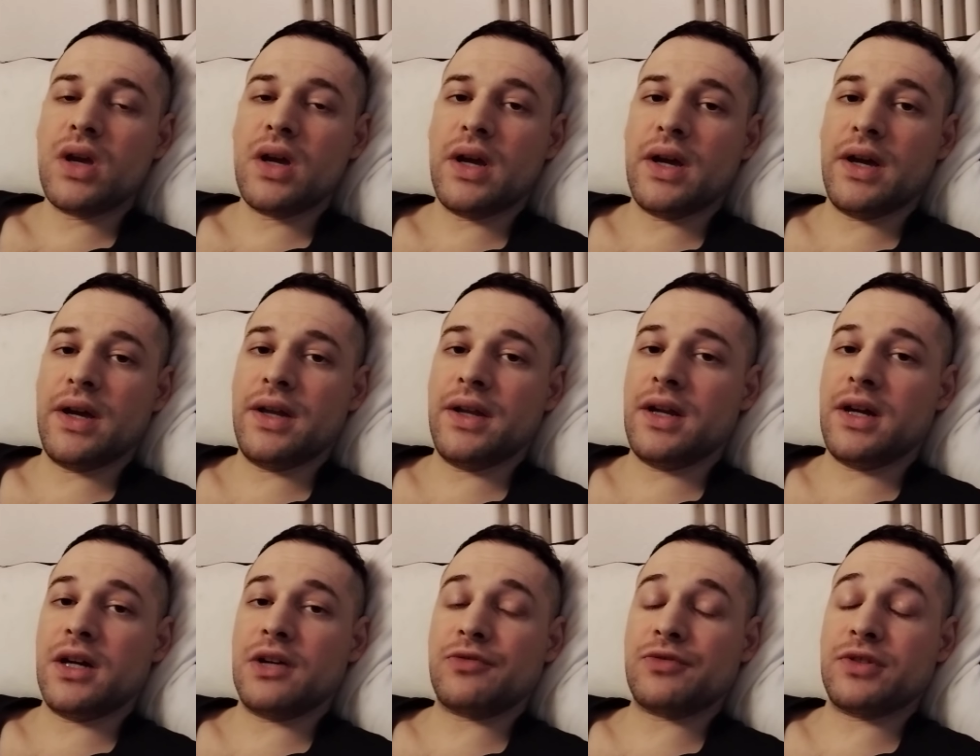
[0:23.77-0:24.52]
and
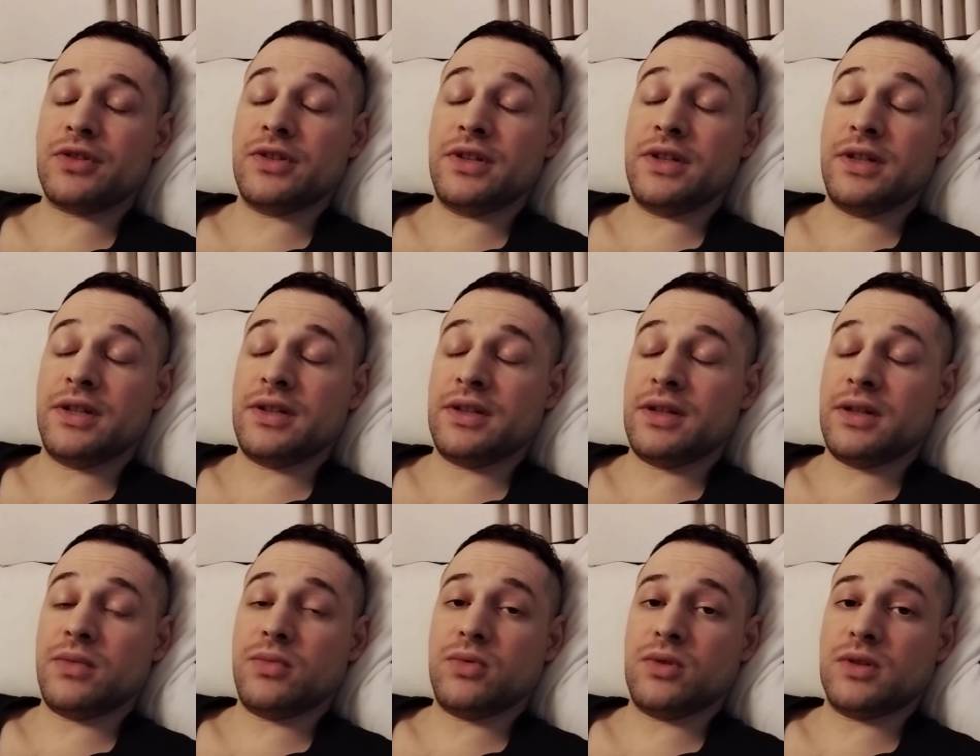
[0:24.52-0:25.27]
after that
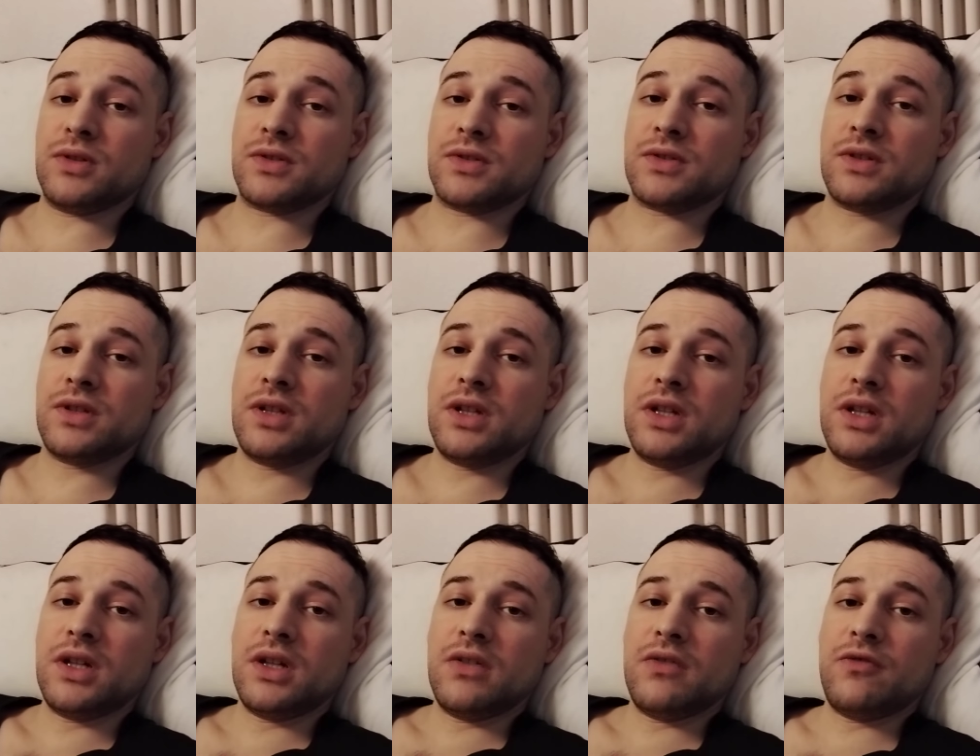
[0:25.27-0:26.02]
I was
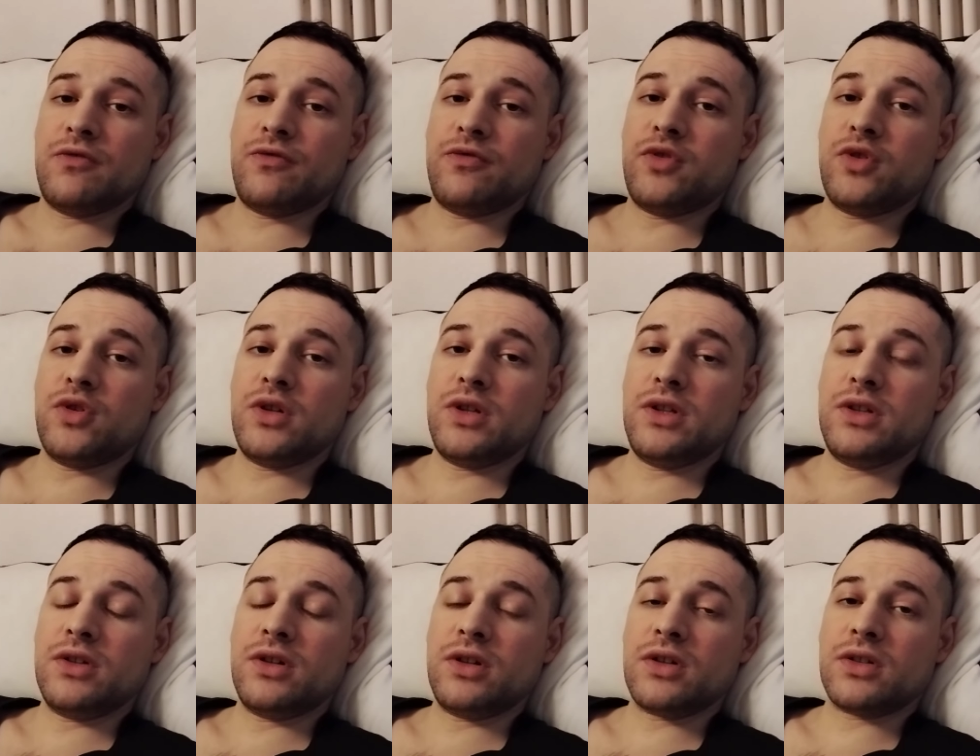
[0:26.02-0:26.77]
fully
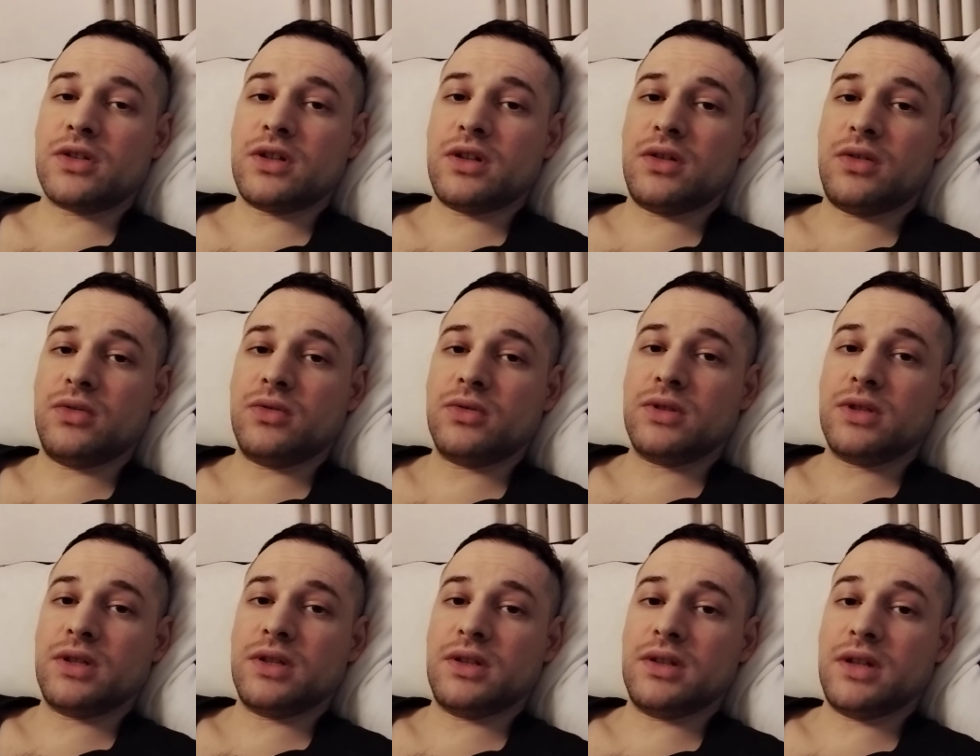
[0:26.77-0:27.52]
knocked out,
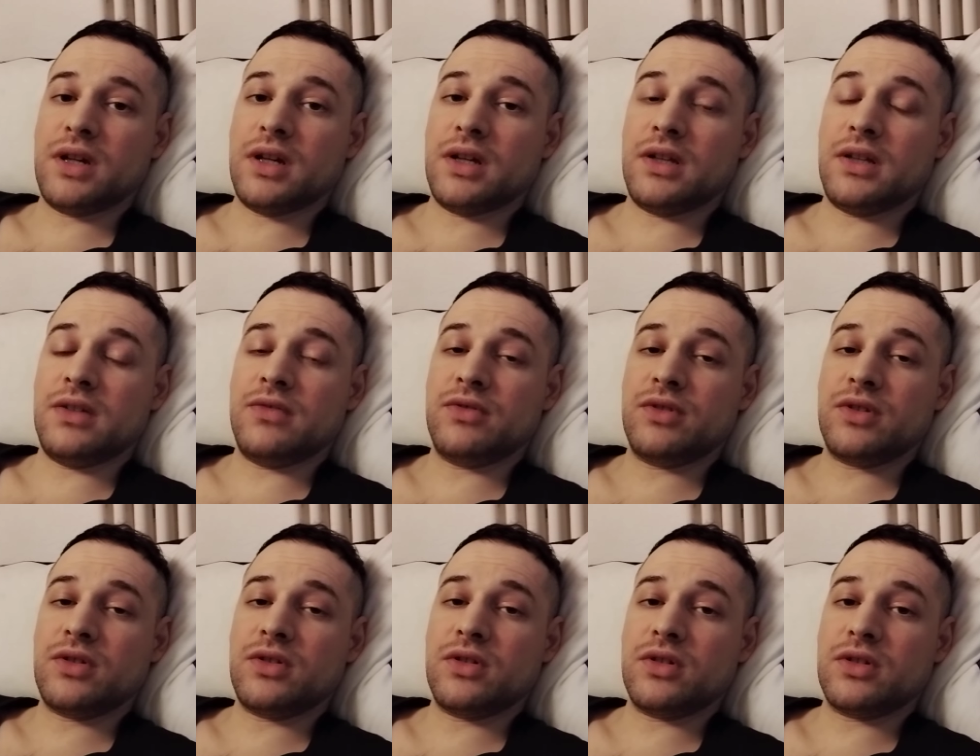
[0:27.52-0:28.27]
and I
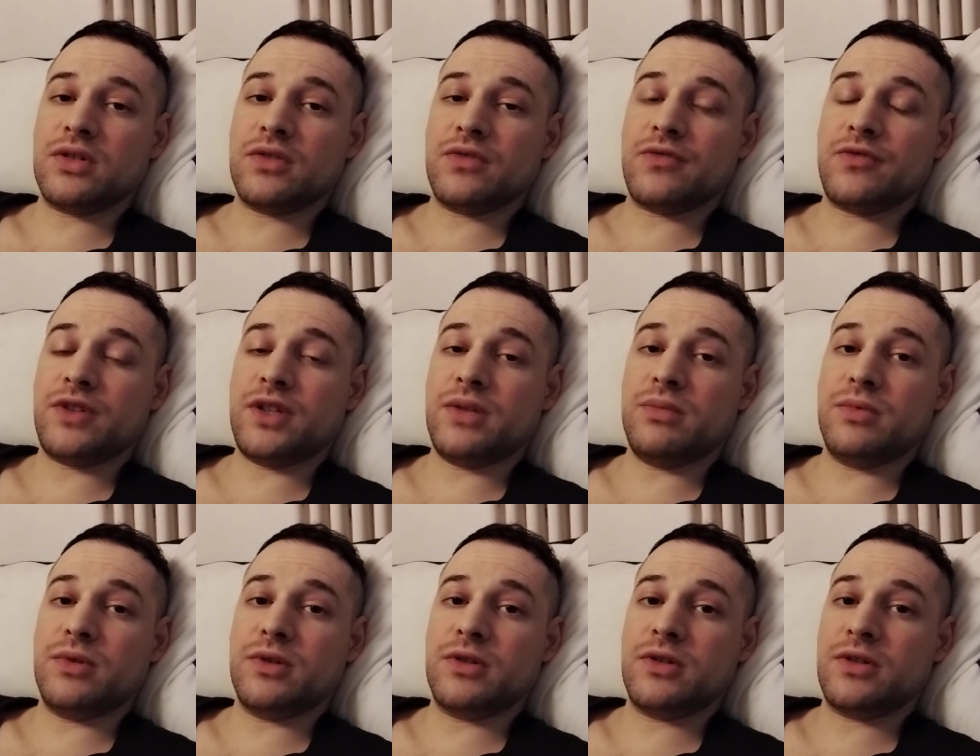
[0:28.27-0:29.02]
even got a
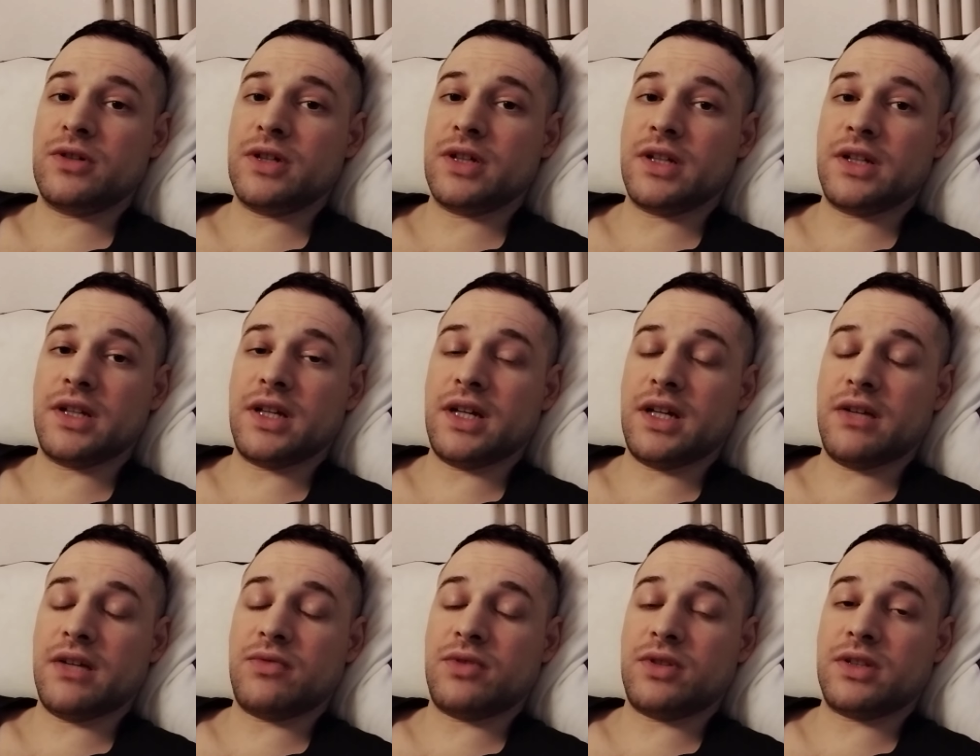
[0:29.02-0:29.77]
fever and
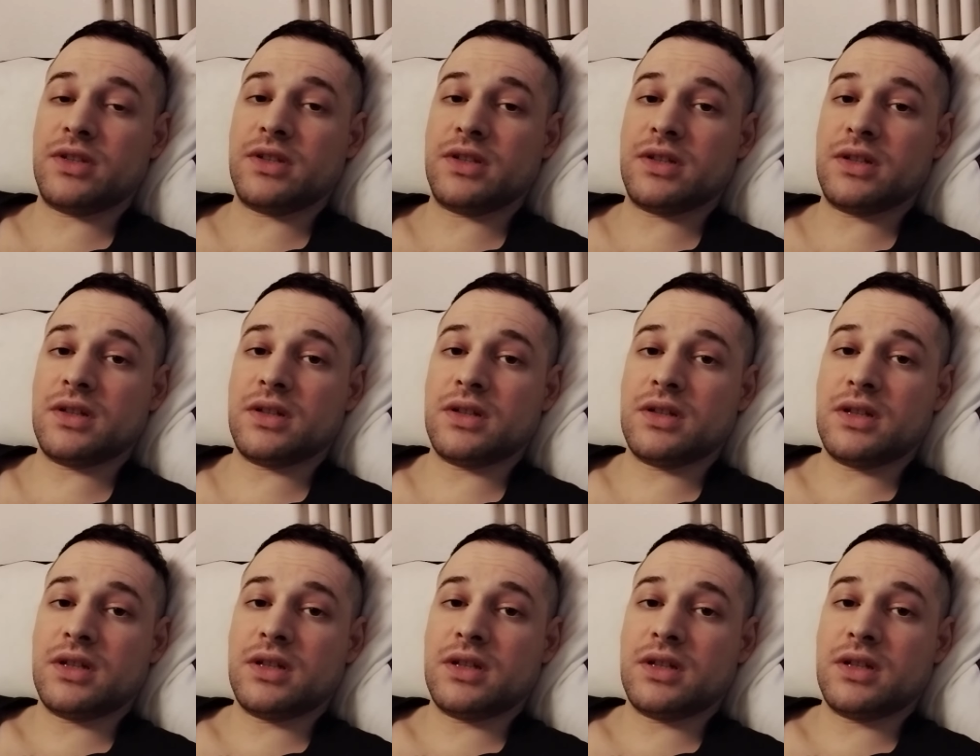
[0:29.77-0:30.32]
everything.